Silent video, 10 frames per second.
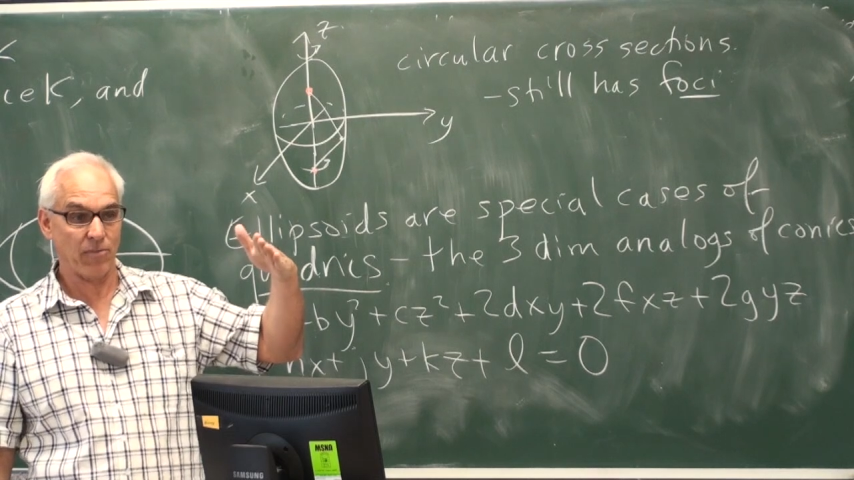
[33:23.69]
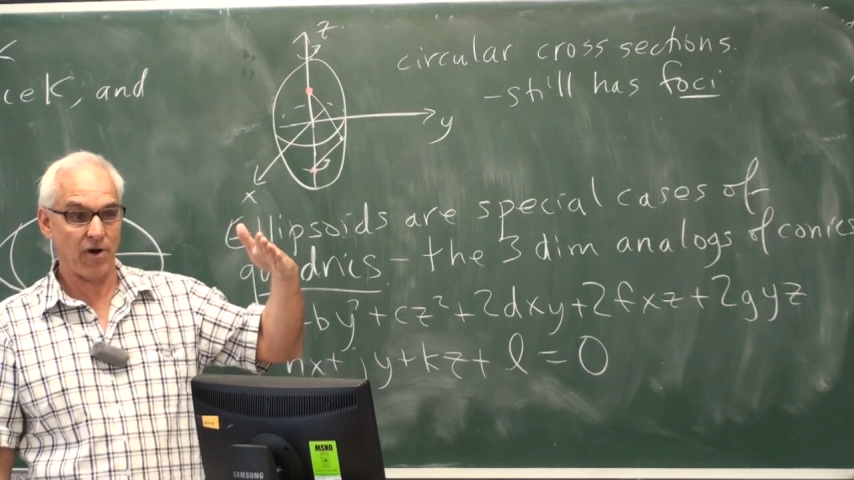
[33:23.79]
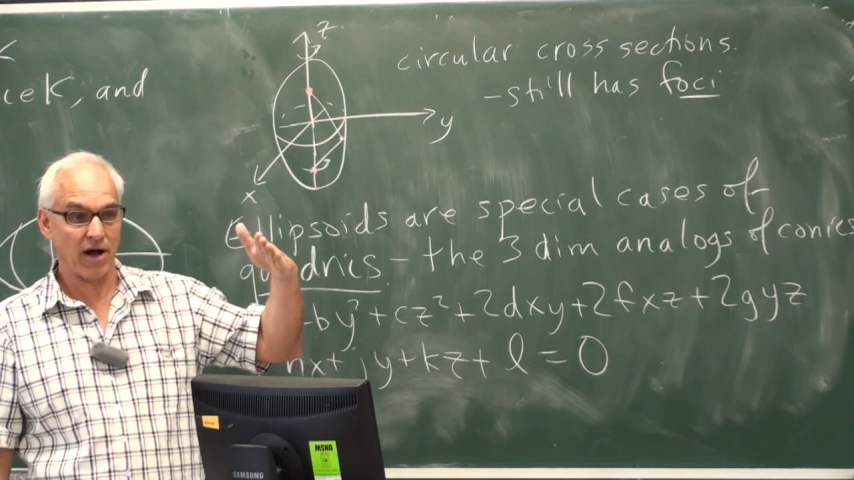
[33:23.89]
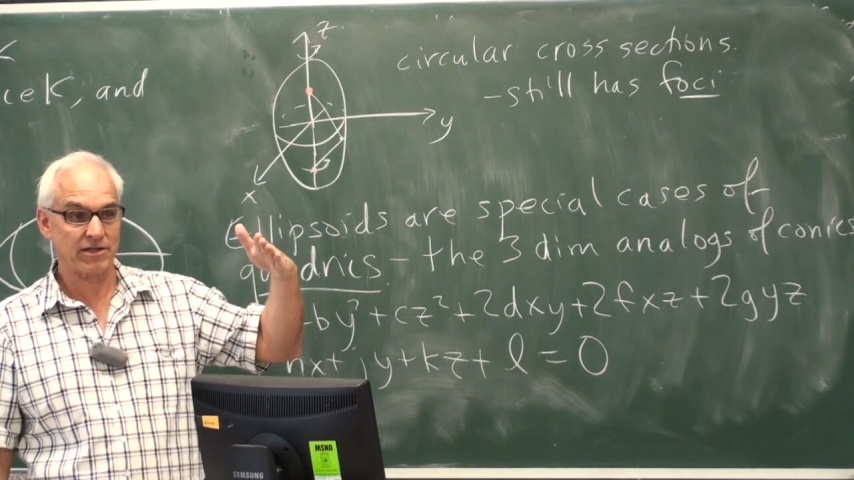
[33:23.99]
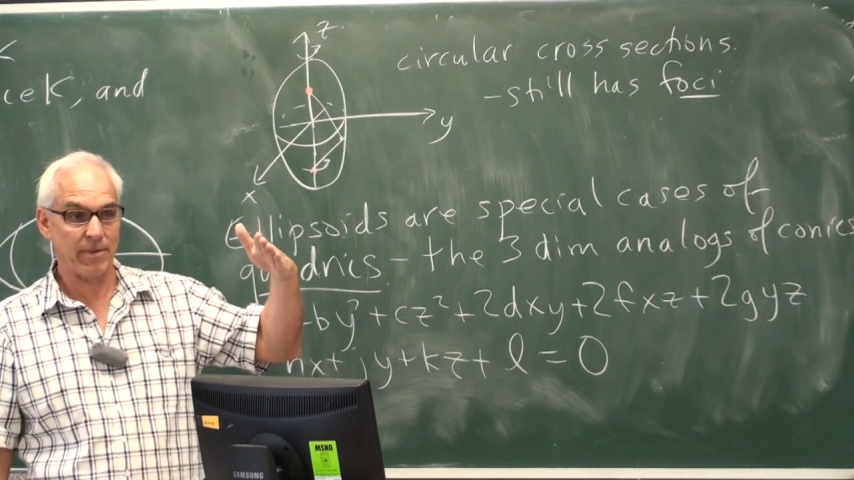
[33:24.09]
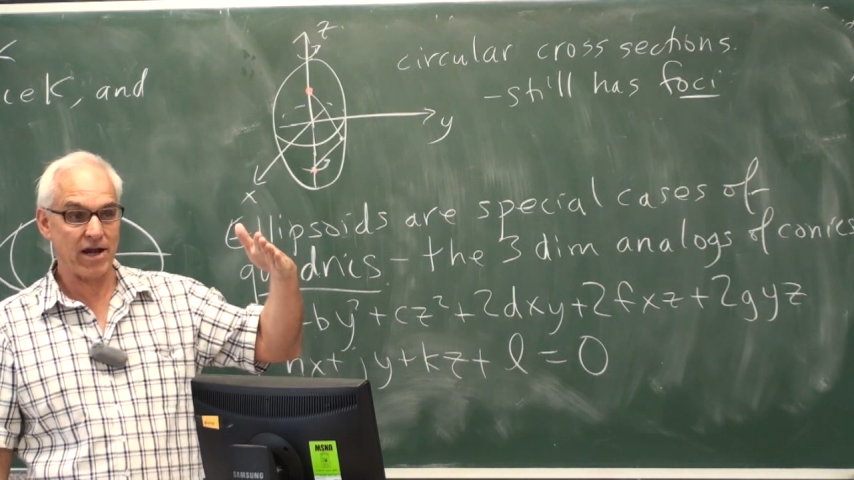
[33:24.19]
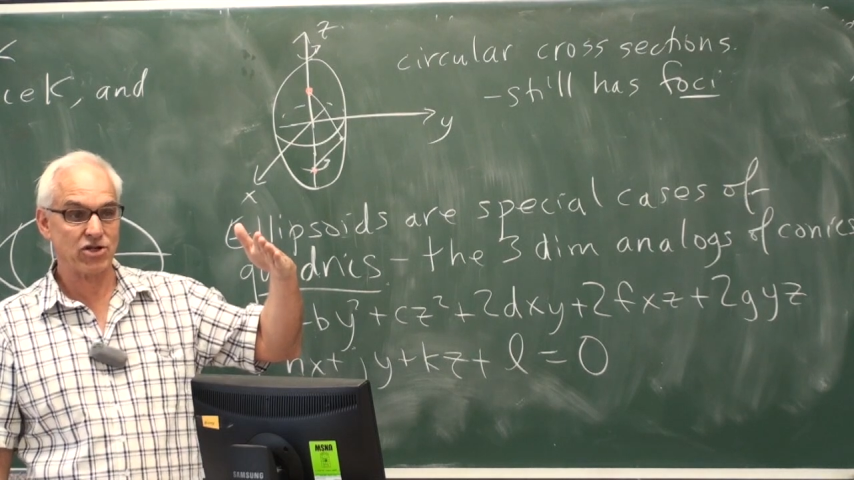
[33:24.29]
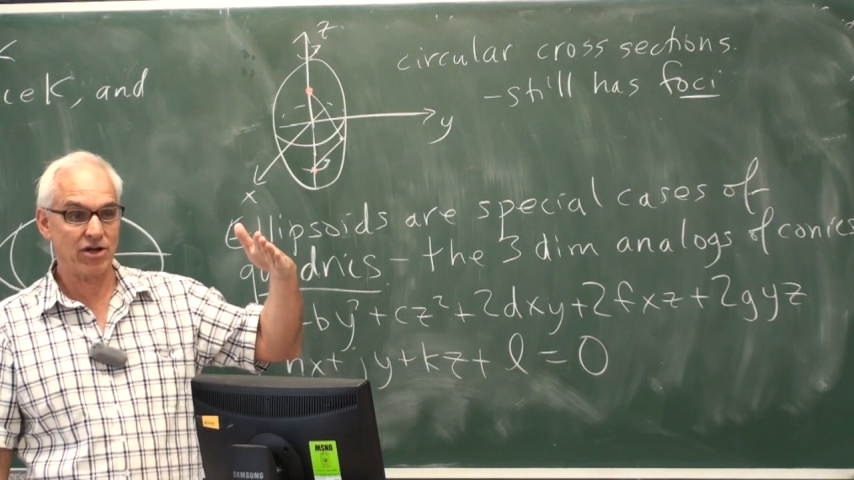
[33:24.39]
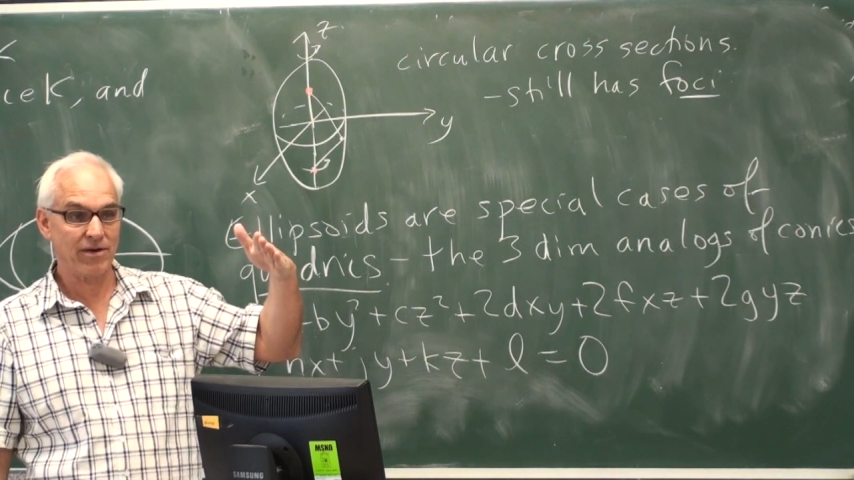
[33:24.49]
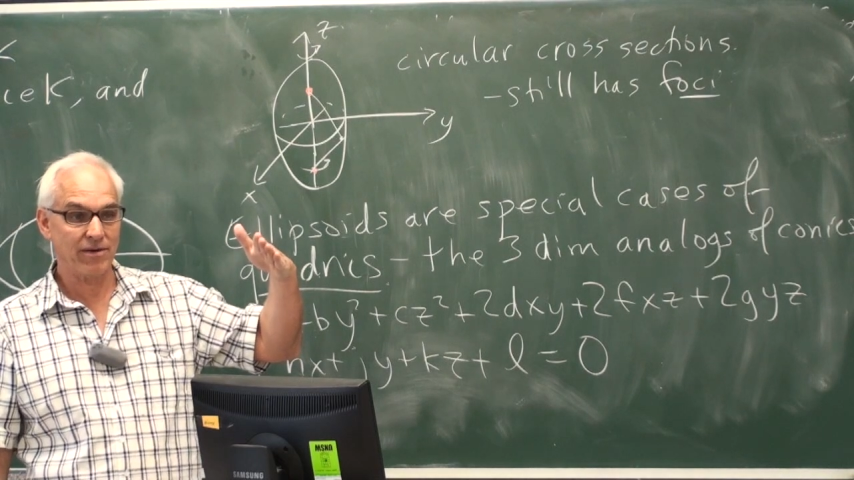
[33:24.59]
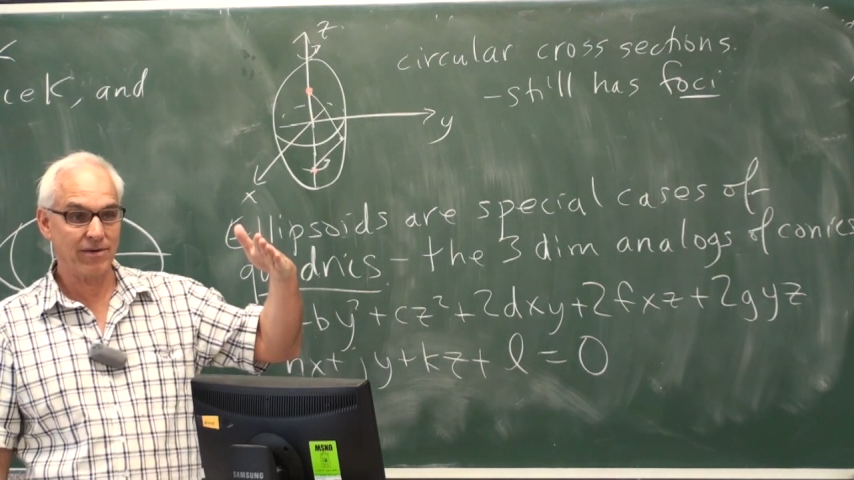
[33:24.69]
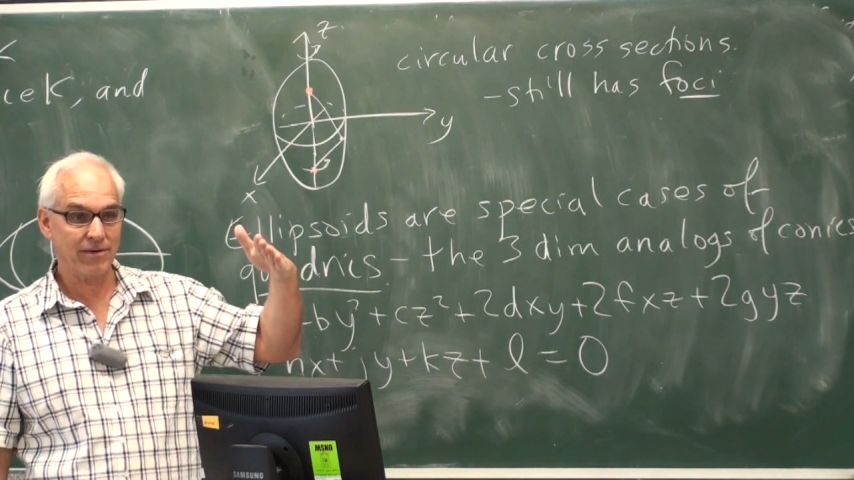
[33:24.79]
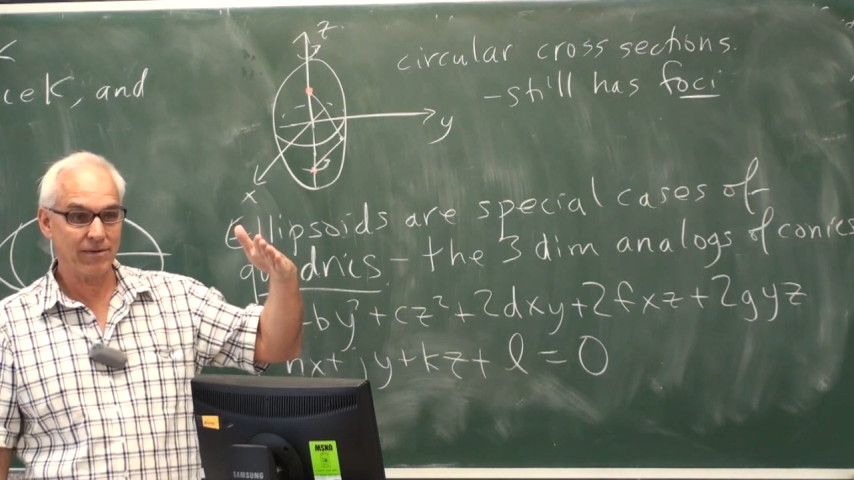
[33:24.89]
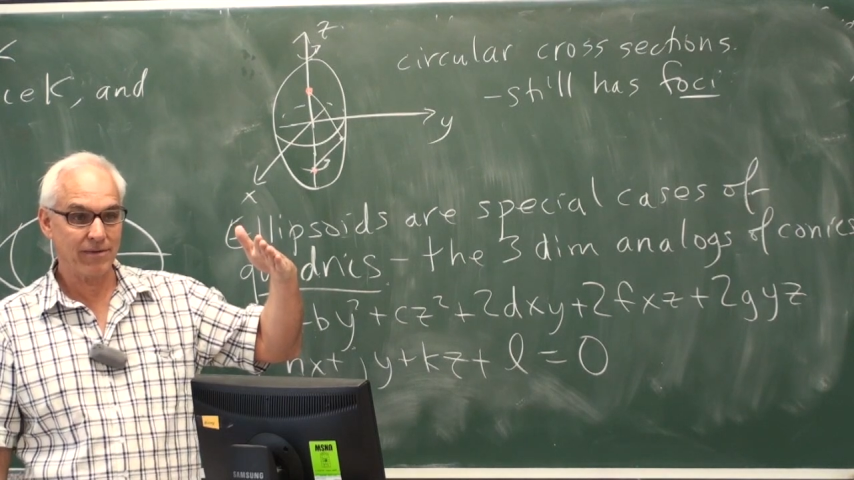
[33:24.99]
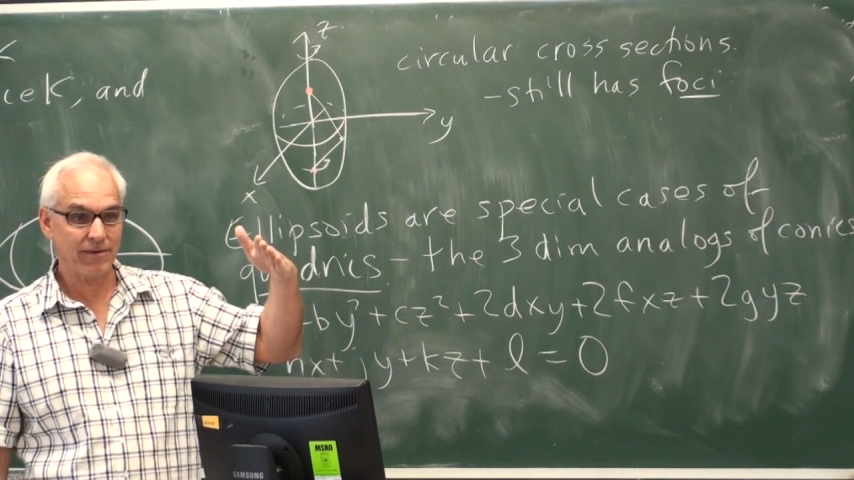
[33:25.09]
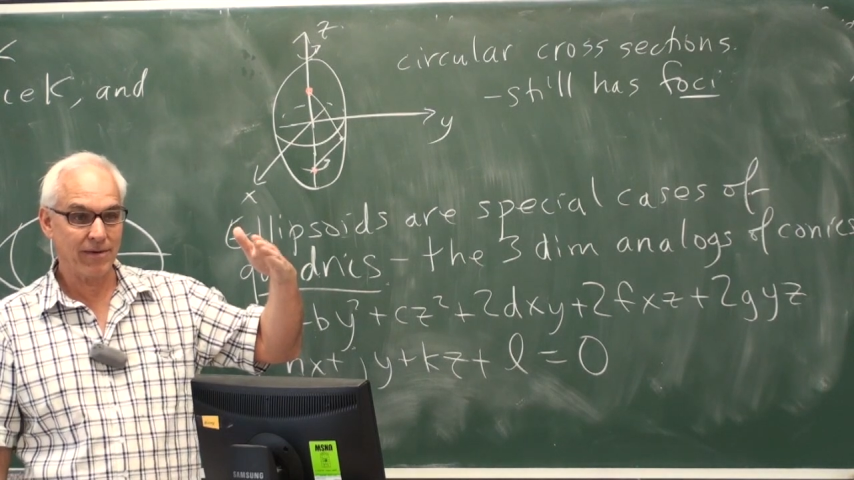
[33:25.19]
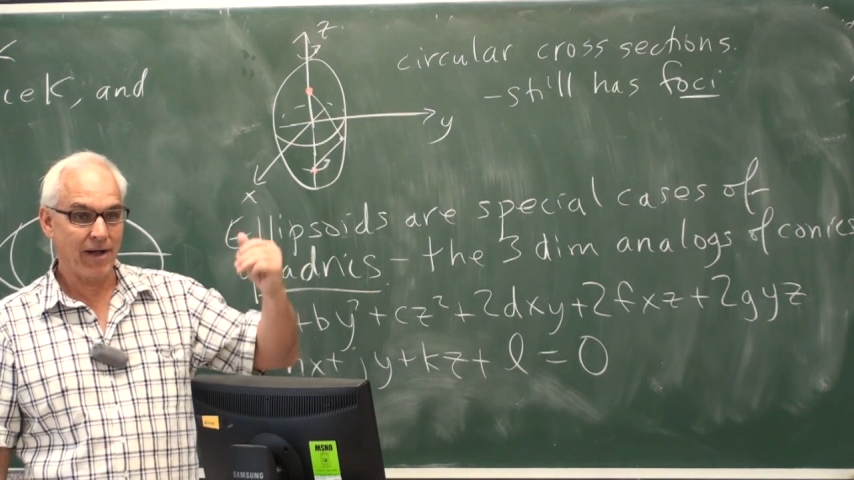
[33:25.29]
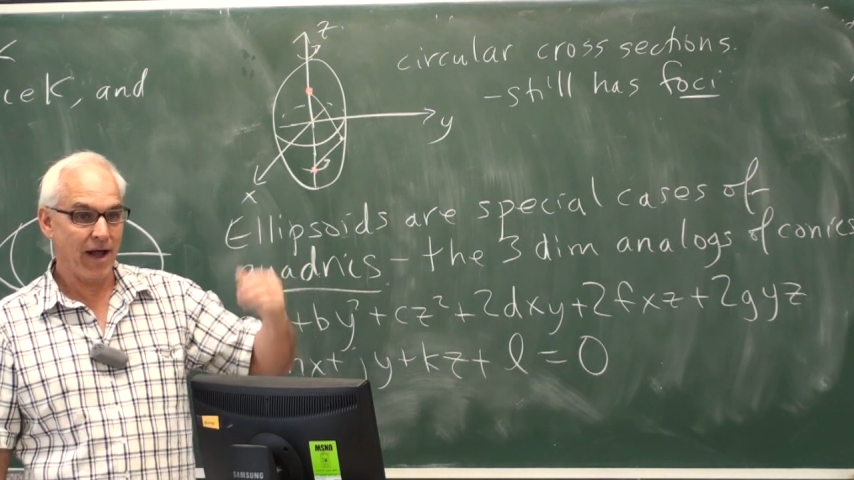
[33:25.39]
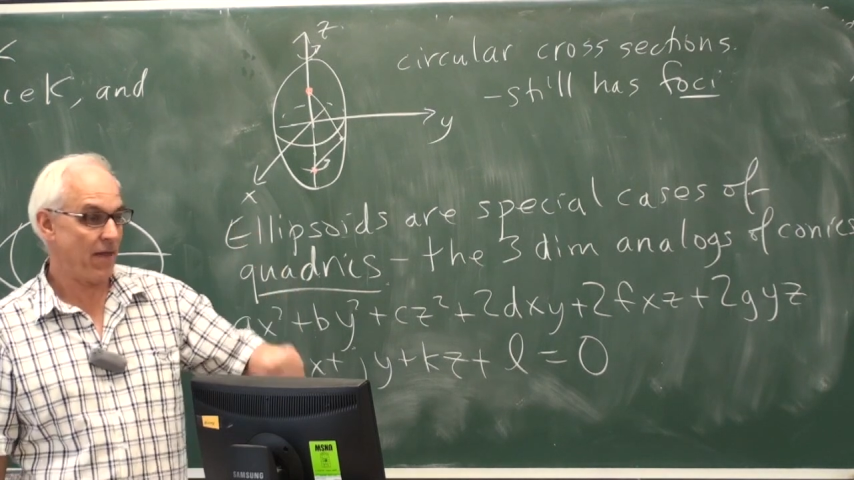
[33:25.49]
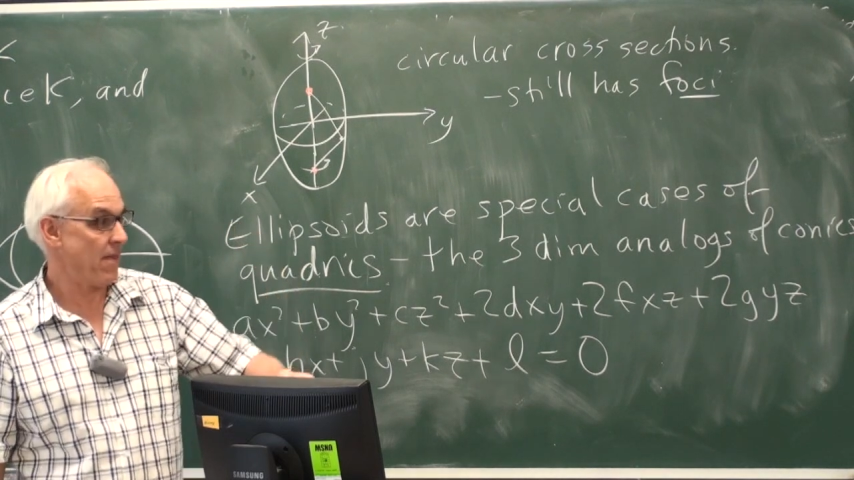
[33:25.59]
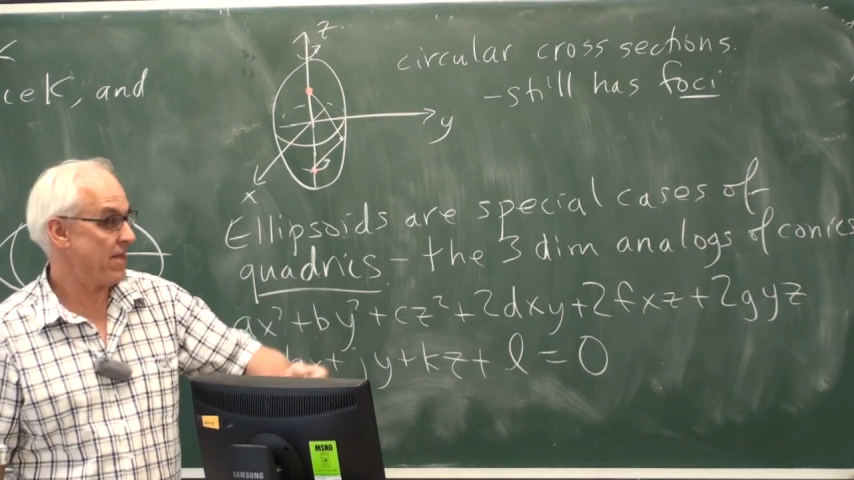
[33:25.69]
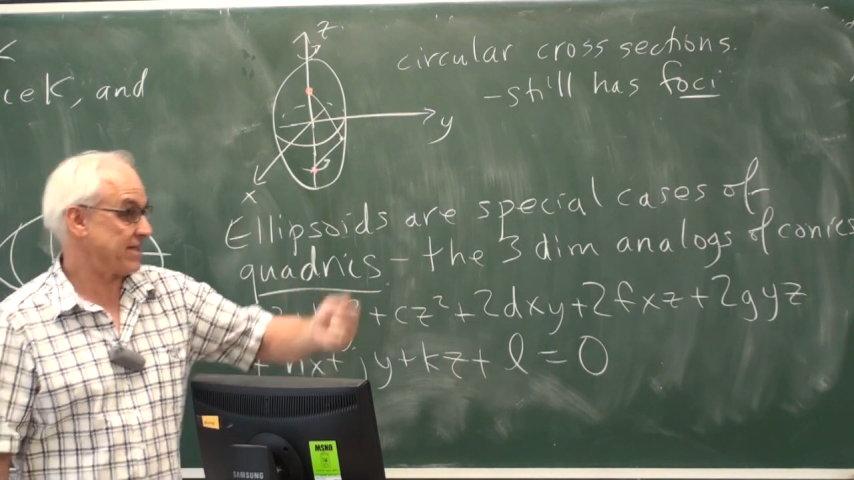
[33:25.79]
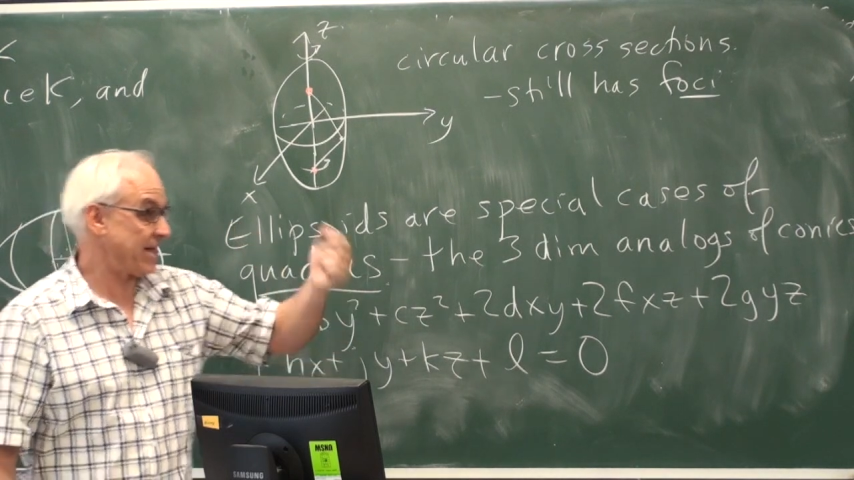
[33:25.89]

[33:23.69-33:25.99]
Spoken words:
approximation. And then the